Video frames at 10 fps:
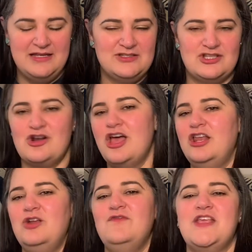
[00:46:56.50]
turn on
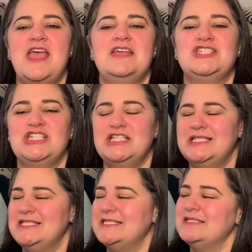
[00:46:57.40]

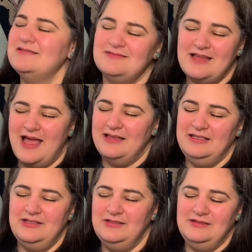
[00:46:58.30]
notifications.
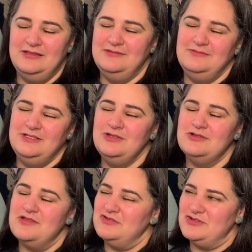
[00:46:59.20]
You
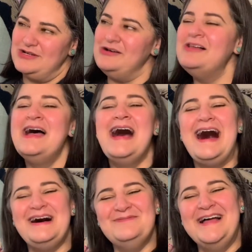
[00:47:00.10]
know the drill.
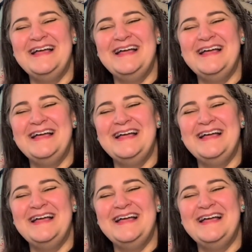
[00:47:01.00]
I